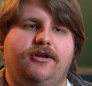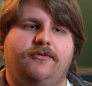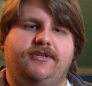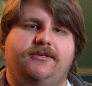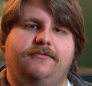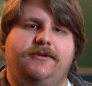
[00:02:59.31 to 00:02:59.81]
you
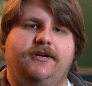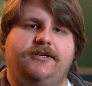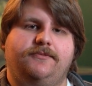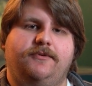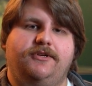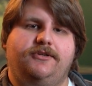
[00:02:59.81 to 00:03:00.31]
want something
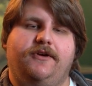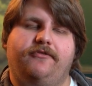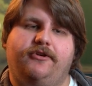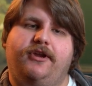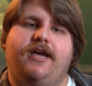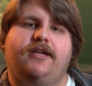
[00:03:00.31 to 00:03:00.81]
else, but you shuffle
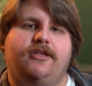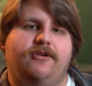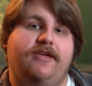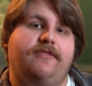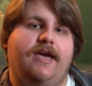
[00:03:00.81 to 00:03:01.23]
your deck and you get